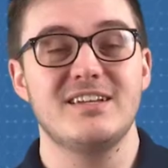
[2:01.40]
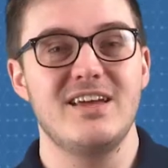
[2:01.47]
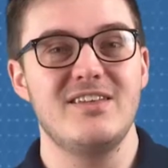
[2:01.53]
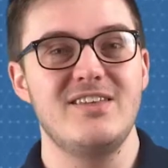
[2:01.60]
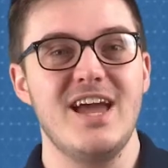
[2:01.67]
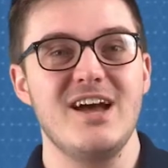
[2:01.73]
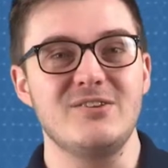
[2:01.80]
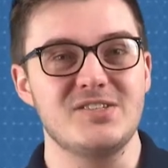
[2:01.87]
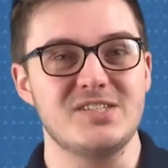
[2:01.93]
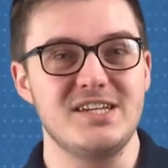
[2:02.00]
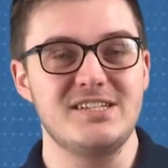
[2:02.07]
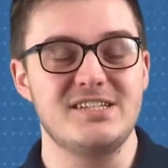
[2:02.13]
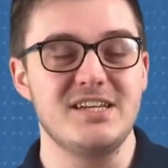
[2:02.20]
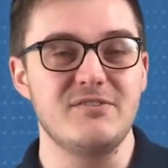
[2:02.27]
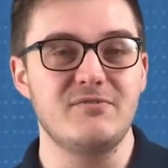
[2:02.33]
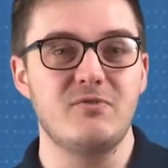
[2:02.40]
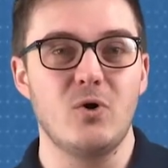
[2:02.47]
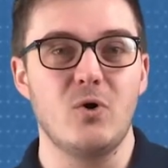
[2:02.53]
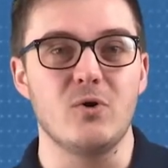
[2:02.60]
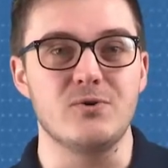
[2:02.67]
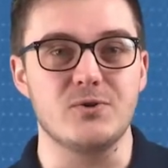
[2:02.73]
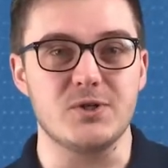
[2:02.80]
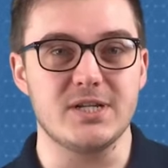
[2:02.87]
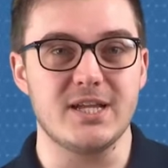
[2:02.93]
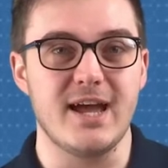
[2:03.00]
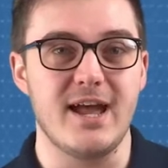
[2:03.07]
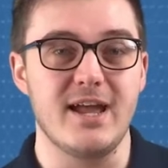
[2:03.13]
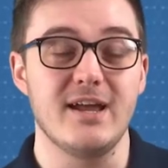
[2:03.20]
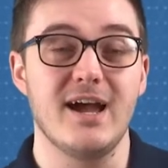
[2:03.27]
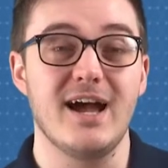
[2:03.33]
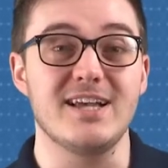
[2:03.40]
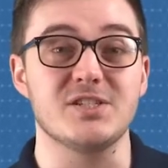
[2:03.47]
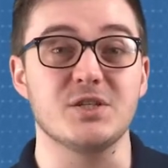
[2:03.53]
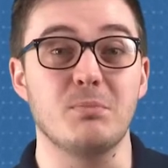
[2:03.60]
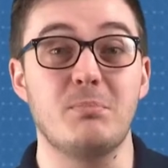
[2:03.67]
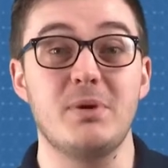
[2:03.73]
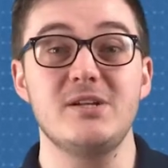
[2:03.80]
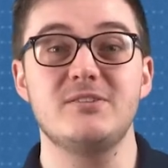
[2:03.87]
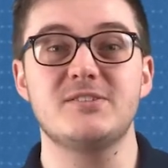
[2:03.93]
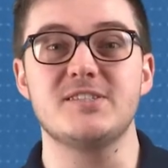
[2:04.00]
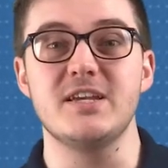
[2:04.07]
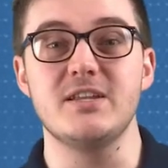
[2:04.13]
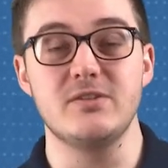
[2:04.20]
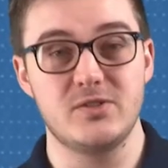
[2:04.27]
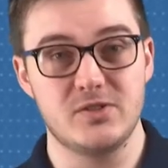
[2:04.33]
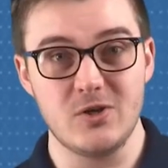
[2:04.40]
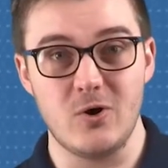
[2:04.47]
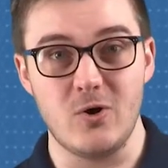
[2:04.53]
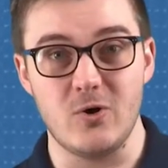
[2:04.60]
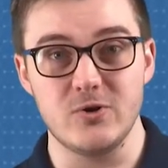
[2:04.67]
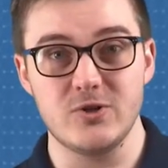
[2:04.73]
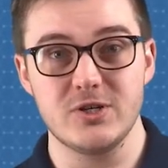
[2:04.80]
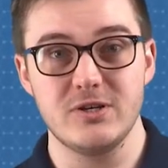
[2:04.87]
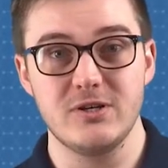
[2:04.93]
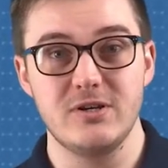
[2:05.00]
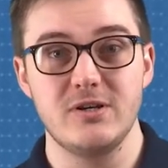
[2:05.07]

The LCD400K has a built-in torch,